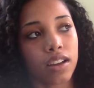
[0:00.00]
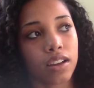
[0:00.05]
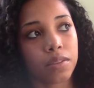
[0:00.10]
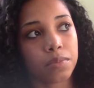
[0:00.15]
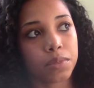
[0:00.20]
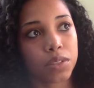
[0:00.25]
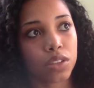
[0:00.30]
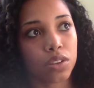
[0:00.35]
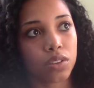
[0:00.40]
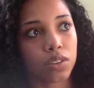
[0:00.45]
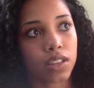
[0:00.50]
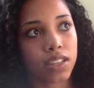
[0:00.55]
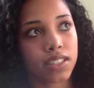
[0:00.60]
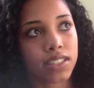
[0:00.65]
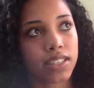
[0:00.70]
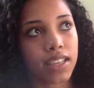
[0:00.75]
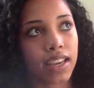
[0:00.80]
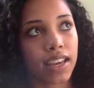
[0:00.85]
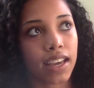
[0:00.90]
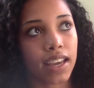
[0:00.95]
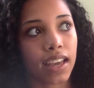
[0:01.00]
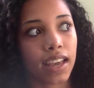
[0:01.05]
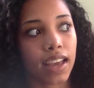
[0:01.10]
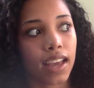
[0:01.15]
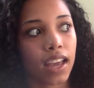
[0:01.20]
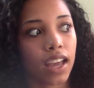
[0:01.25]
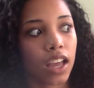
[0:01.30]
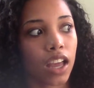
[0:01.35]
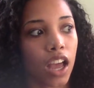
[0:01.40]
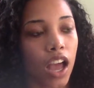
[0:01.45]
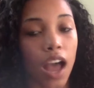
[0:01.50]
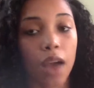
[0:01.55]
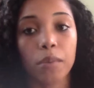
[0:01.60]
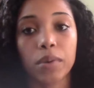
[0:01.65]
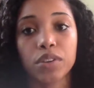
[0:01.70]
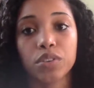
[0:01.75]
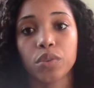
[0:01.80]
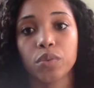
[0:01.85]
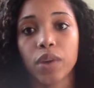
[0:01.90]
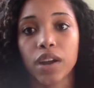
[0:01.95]
So let's say I
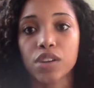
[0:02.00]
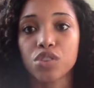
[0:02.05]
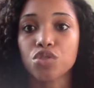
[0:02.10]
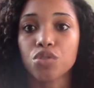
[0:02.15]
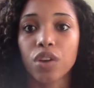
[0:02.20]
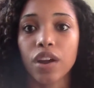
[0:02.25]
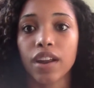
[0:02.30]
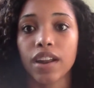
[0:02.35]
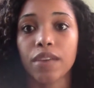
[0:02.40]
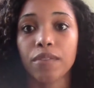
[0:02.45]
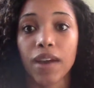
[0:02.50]
went to a restaurant.